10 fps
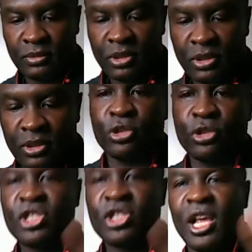So you're
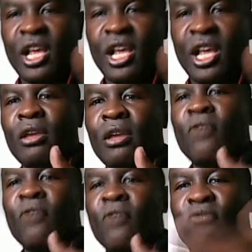selling
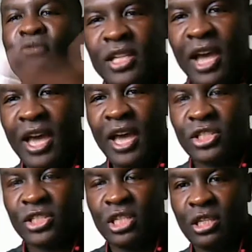Farrakhan's
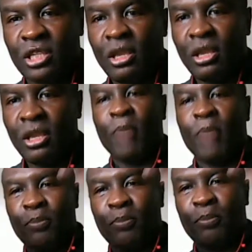teaching
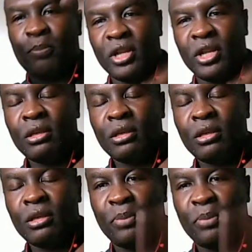by putting
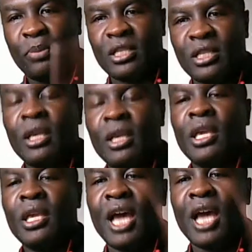or placing
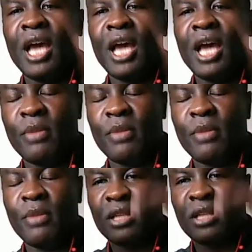Elijah
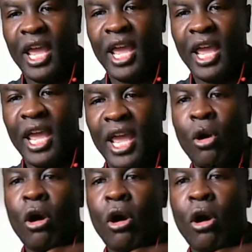Muhammad's name
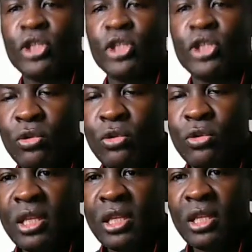on what you
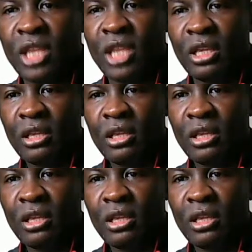think